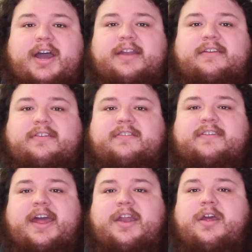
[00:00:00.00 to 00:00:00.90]
gotten to
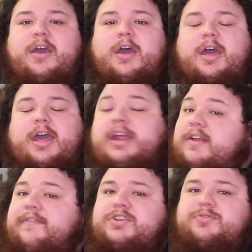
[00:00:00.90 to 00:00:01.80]
send
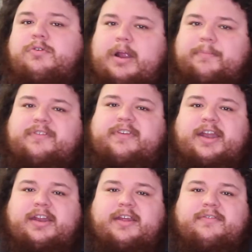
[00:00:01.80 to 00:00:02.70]
individual
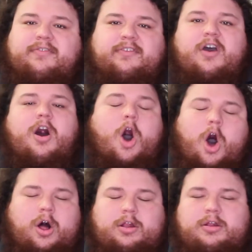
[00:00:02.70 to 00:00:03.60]
representatives to
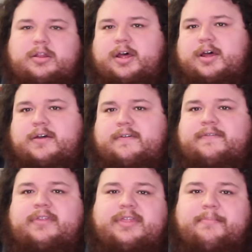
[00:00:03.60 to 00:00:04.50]
all
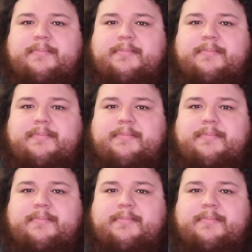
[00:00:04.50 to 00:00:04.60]
of the